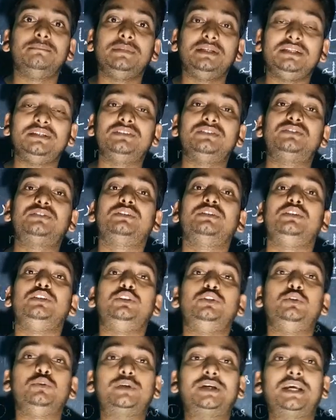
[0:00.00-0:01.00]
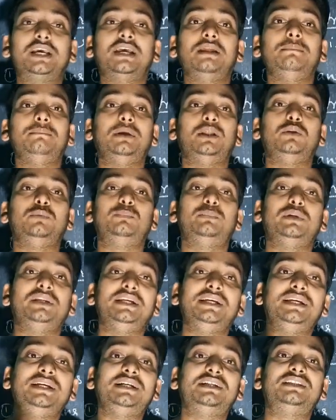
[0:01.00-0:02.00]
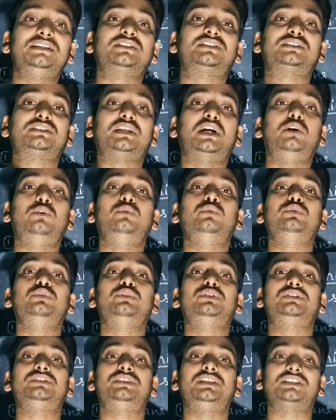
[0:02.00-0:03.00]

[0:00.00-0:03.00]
means you can manipulate the sounds,